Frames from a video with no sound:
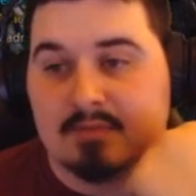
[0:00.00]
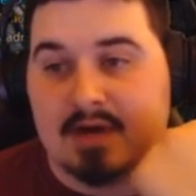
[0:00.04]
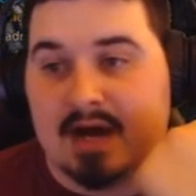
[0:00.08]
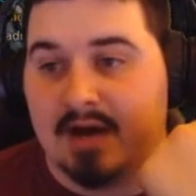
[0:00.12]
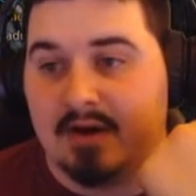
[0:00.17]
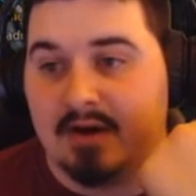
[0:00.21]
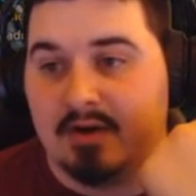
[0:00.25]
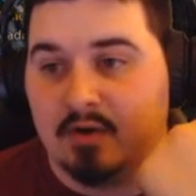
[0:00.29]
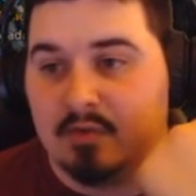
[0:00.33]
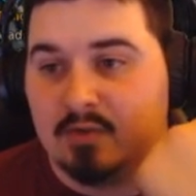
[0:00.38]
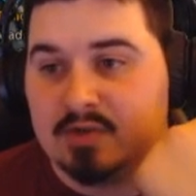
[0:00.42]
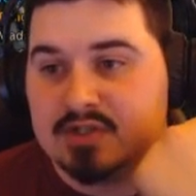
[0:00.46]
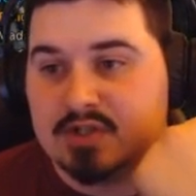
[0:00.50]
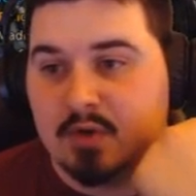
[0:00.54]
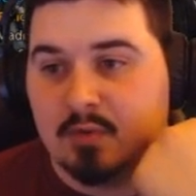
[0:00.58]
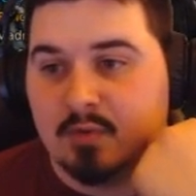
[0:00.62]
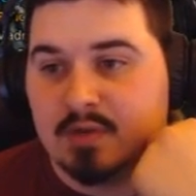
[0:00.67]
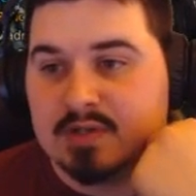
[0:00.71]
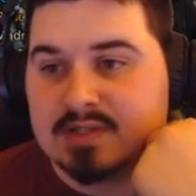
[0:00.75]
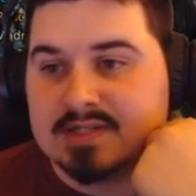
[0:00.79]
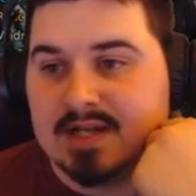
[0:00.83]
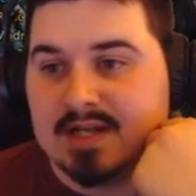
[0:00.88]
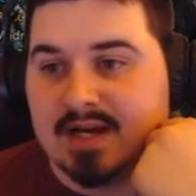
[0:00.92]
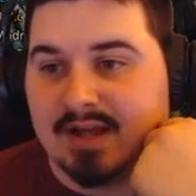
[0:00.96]
I don't know what's good,
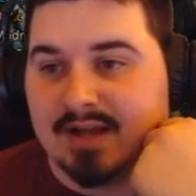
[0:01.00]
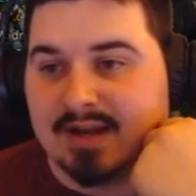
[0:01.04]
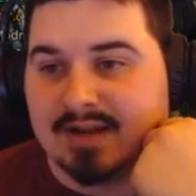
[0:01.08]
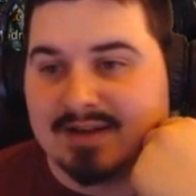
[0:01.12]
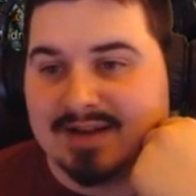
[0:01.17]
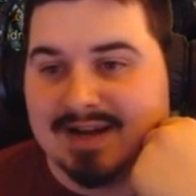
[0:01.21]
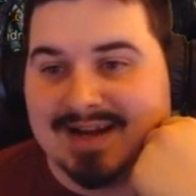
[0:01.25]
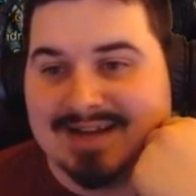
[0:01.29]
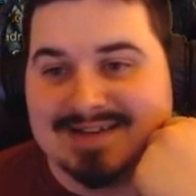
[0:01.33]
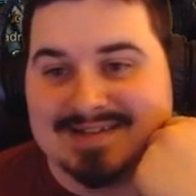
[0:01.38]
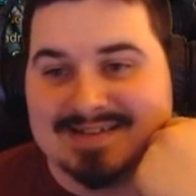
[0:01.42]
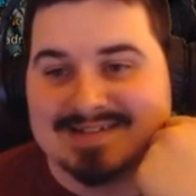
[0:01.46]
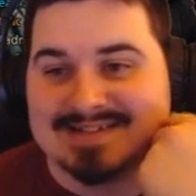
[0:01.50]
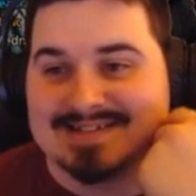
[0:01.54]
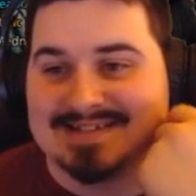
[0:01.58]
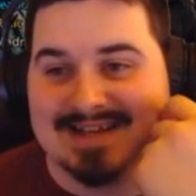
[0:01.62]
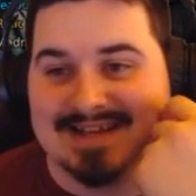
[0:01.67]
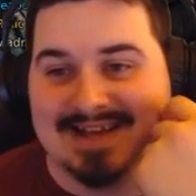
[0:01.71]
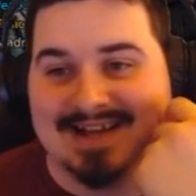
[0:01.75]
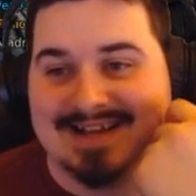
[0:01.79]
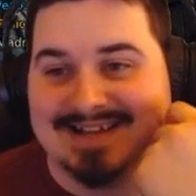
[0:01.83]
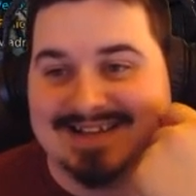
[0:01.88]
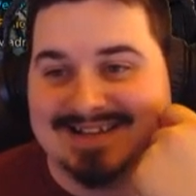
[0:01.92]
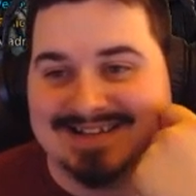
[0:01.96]
what's not. I'm
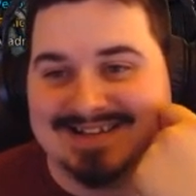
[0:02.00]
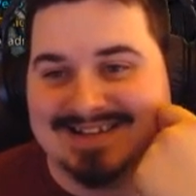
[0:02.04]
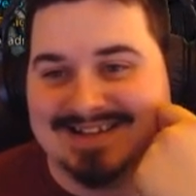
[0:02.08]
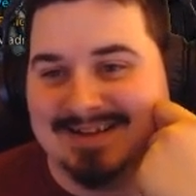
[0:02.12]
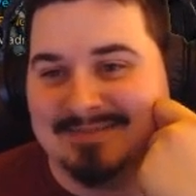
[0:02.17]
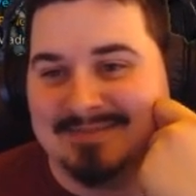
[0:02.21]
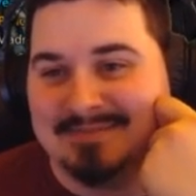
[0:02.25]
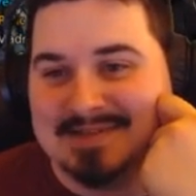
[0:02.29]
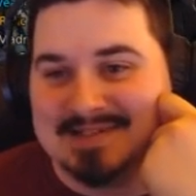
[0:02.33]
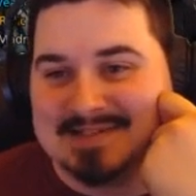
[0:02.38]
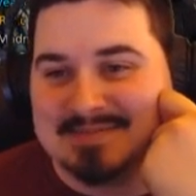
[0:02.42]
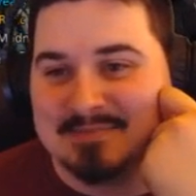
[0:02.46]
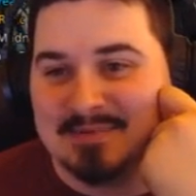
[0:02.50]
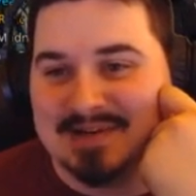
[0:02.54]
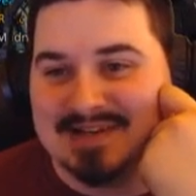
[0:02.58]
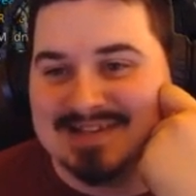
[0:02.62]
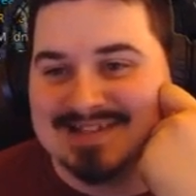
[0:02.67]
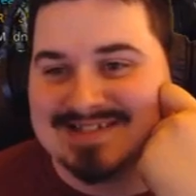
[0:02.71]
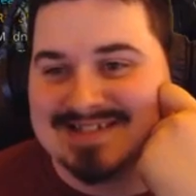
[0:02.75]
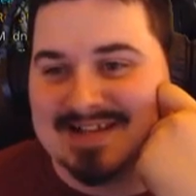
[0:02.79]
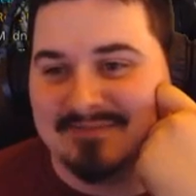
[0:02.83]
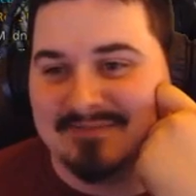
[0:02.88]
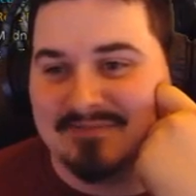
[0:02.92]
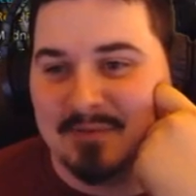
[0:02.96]
just
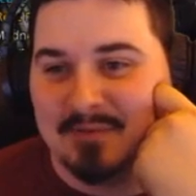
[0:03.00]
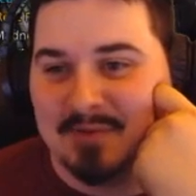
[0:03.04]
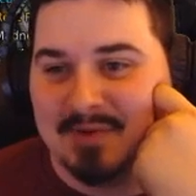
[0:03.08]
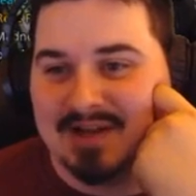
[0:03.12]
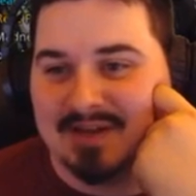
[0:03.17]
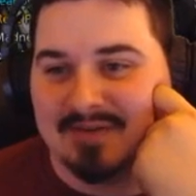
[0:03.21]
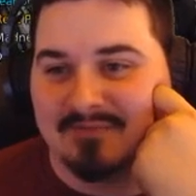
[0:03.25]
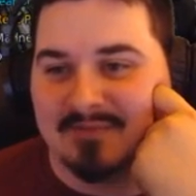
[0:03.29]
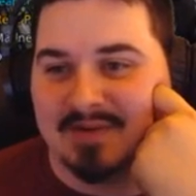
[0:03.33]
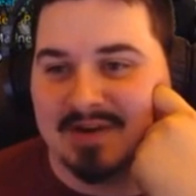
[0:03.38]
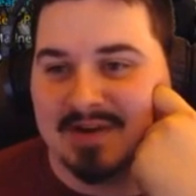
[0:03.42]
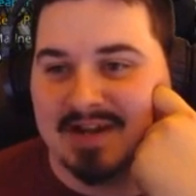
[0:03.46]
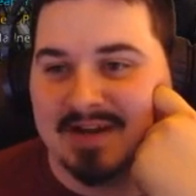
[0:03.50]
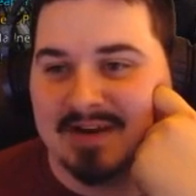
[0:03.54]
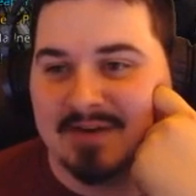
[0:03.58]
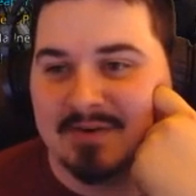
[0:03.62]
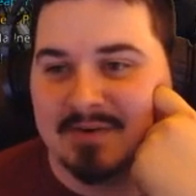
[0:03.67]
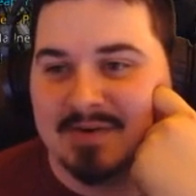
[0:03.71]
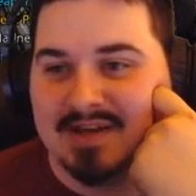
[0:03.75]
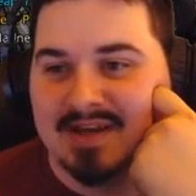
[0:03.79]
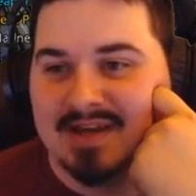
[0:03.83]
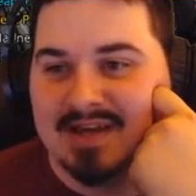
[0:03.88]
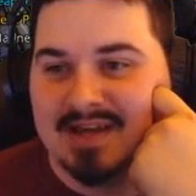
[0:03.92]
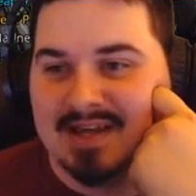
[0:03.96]
putting stuff away for
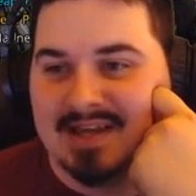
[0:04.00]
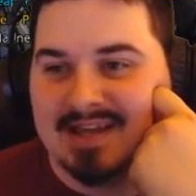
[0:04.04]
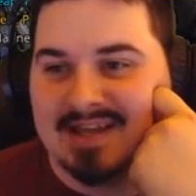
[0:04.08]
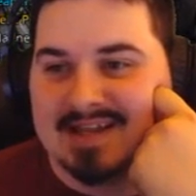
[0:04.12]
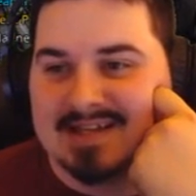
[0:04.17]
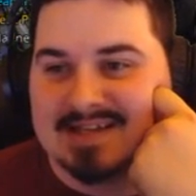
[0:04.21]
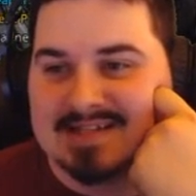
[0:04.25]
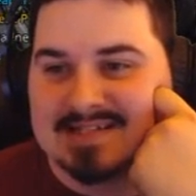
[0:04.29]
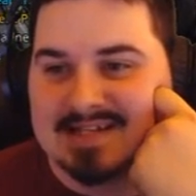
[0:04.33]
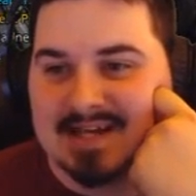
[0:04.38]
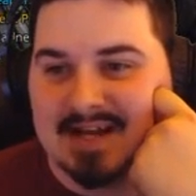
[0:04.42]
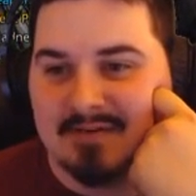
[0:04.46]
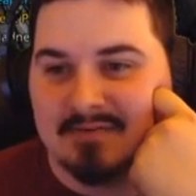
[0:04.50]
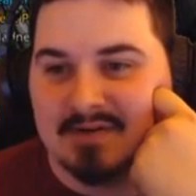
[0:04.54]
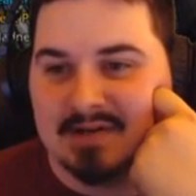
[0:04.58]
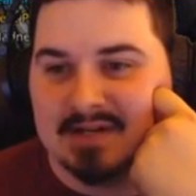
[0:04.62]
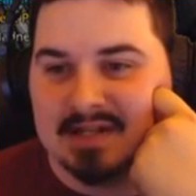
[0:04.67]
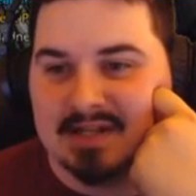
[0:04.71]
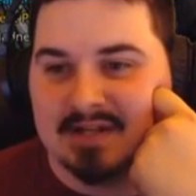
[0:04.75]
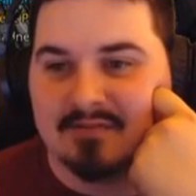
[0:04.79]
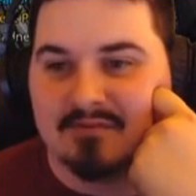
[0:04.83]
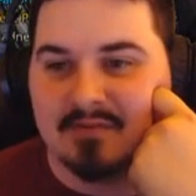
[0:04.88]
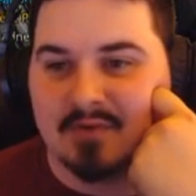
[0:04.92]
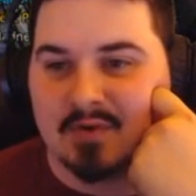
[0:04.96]
now, in case I ever
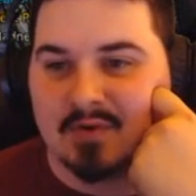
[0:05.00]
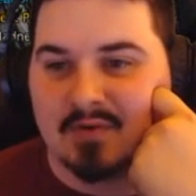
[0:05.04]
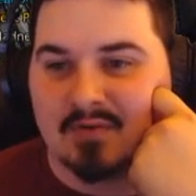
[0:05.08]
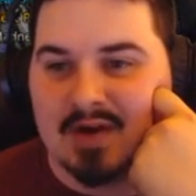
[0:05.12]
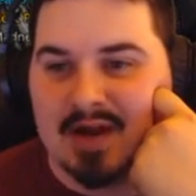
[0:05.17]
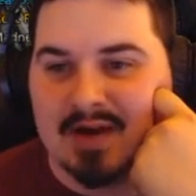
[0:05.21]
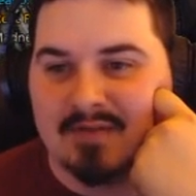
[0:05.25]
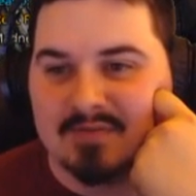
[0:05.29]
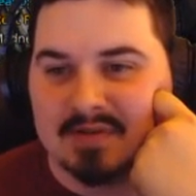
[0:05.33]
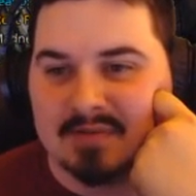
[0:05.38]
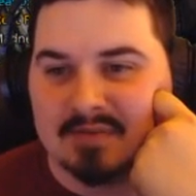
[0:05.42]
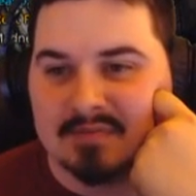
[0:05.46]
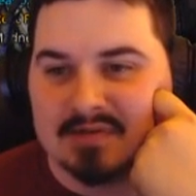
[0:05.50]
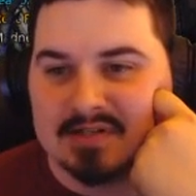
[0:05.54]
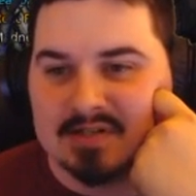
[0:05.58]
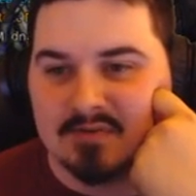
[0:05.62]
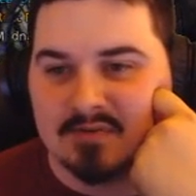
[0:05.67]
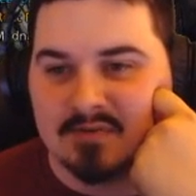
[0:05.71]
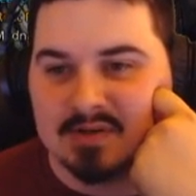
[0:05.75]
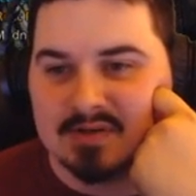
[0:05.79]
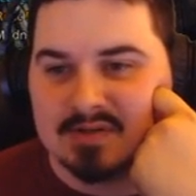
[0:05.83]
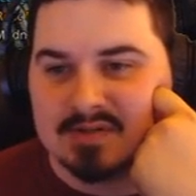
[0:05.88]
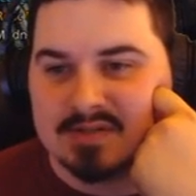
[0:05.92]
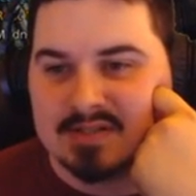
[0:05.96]
need it for crafting
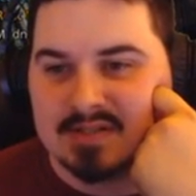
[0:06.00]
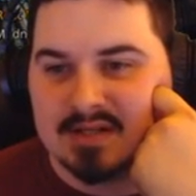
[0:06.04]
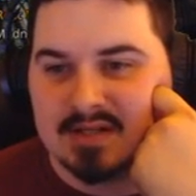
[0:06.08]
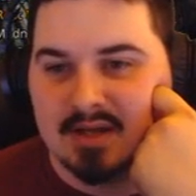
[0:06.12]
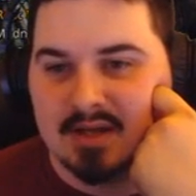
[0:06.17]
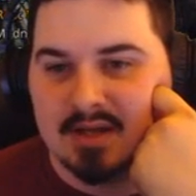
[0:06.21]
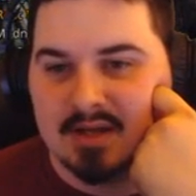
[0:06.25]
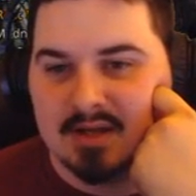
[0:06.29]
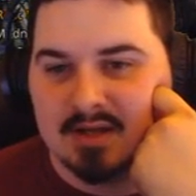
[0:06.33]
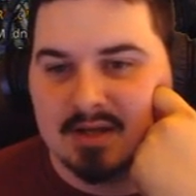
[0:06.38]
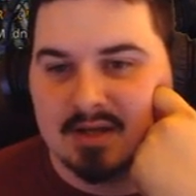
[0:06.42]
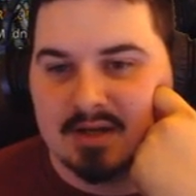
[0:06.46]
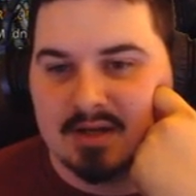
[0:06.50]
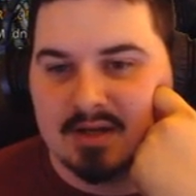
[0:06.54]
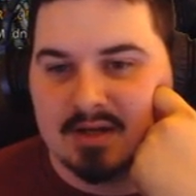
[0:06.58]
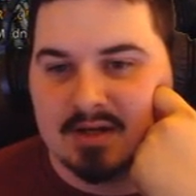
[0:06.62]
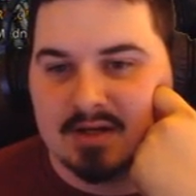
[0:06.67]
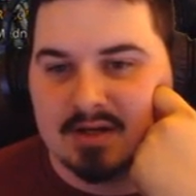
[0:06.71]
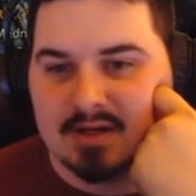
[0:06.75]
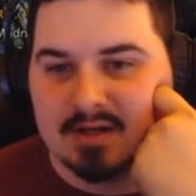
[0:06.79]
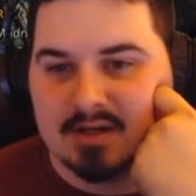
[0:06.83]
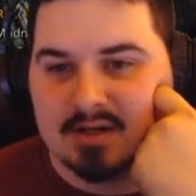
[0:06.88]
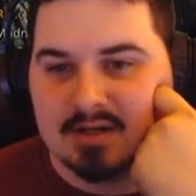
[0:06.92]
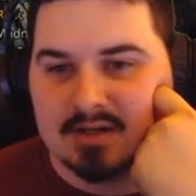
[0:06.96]
materials.
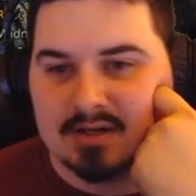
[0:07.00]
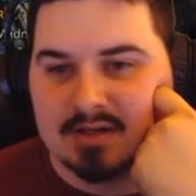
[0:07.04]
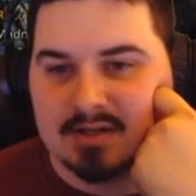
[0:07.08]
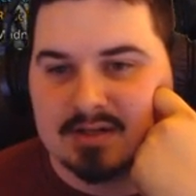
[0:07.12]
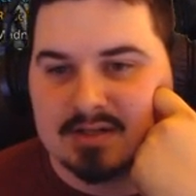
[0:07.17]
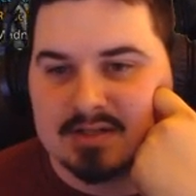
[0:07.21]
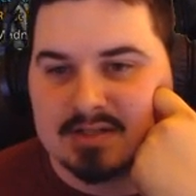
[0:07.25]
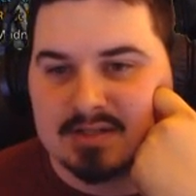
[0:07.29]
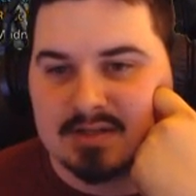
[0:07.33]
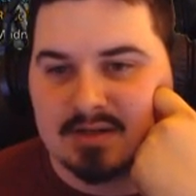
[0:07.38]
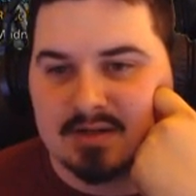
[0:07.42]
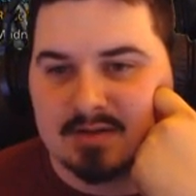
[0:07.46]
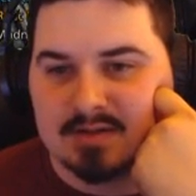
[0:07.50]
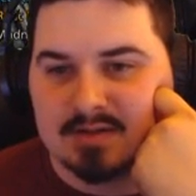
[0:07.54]
Let's